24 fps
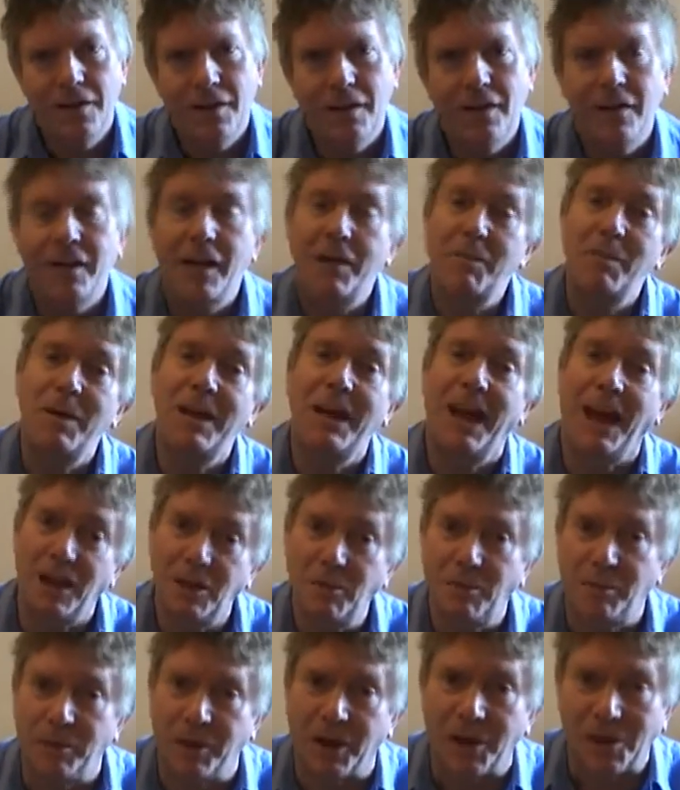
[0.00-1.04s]
"Let me
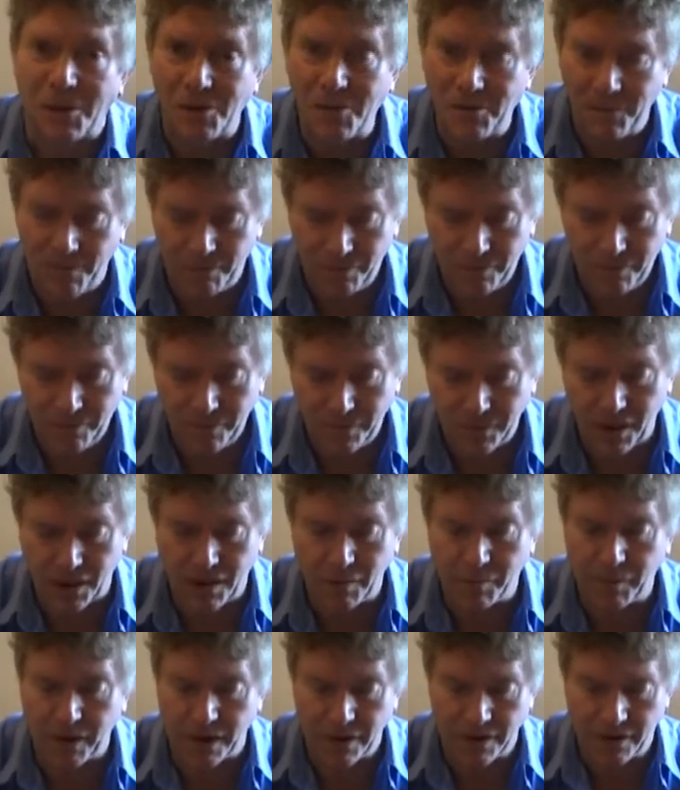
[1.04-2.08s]
help you," said
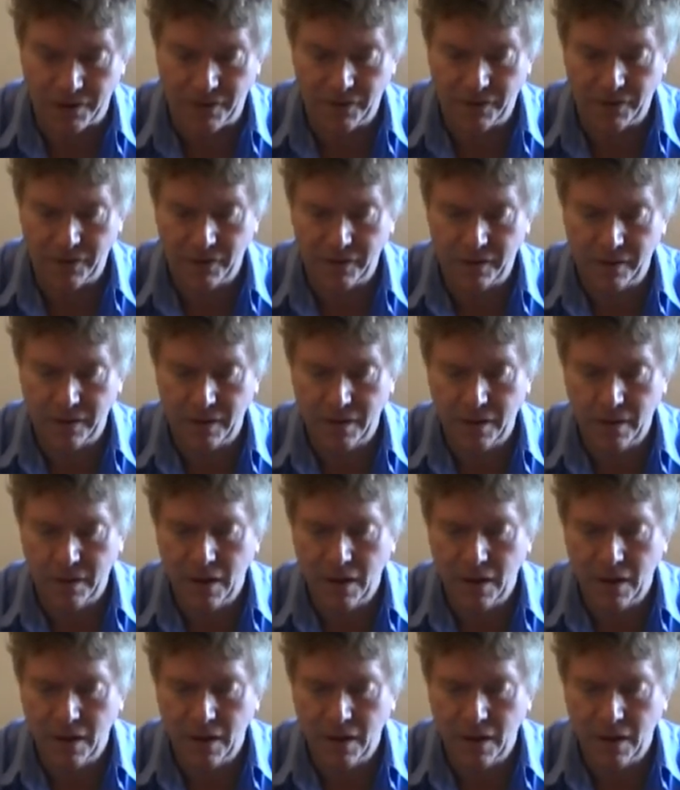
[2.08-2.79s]
the prince.